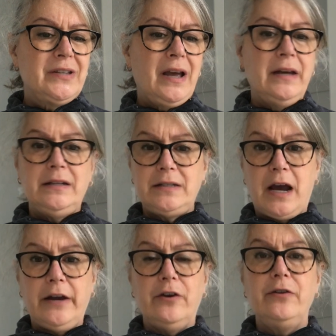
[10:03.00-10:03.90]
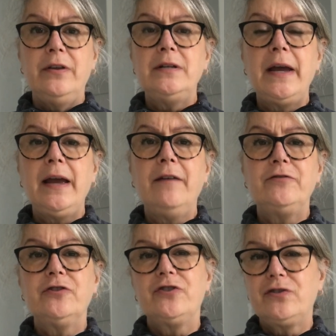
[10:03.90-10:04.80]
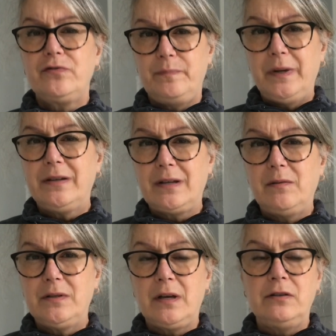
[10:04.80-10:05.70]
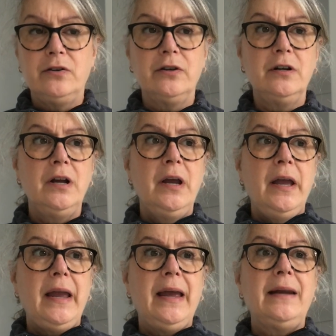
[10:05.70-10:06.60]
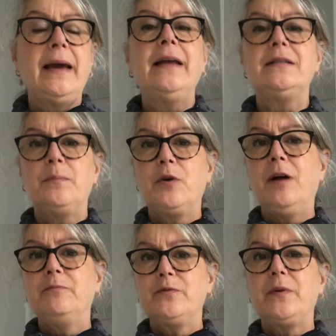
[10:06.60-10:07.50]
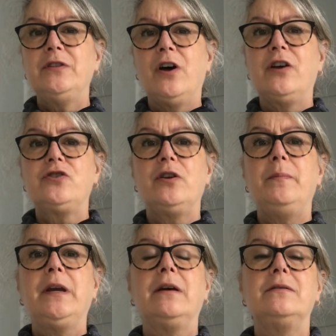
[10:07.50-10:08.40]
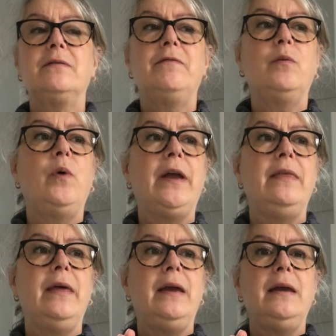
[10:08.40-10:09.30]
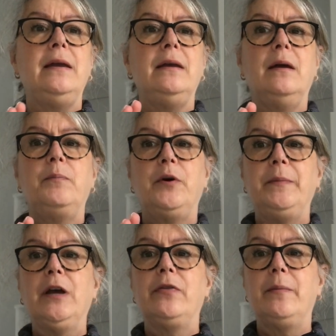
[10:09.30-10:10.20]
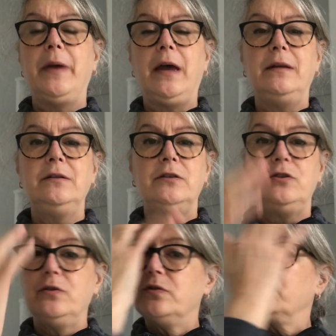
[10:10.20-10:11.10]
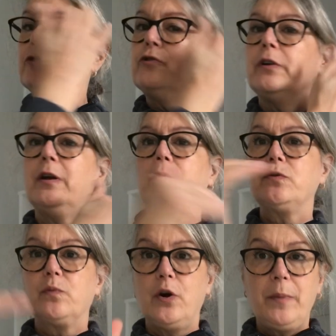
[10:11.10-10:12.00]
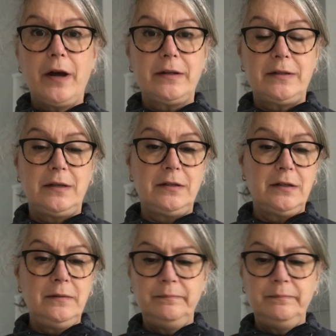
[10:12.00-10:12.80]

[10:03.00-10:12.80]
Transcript: kind of tired the day after just because I was under, and I had some problems with nausea because of the way they put me on the bed to do the surgery. It was robot assisted.